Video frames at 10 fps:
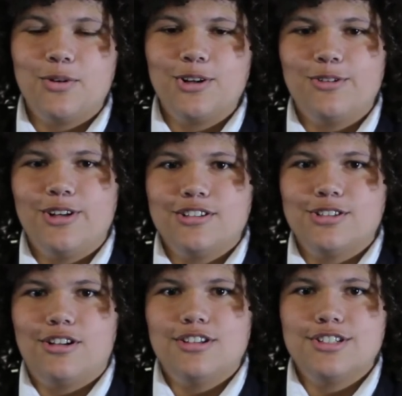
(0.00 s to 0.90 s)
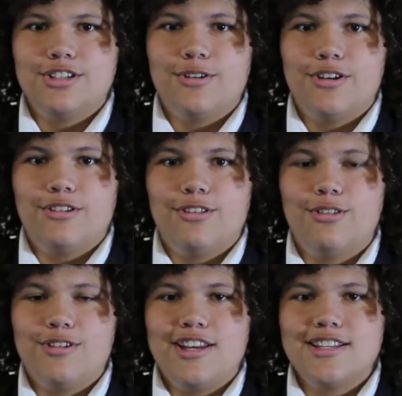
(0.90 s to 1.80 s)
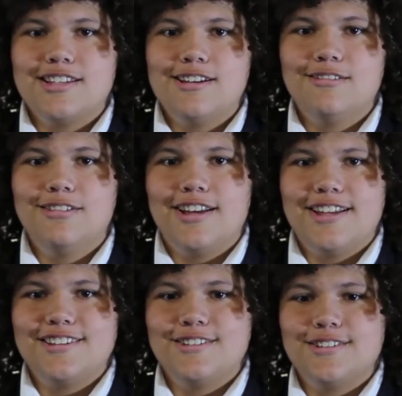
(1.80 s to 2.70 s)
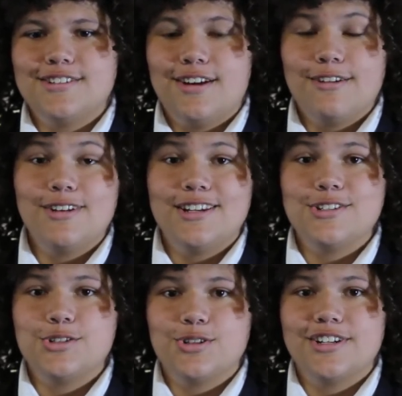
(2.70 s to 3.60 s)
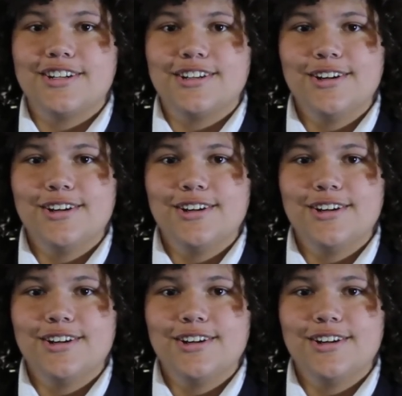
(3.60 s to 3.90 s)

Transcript: Wanganui Girls College going on 3 years now and I really enjoy it.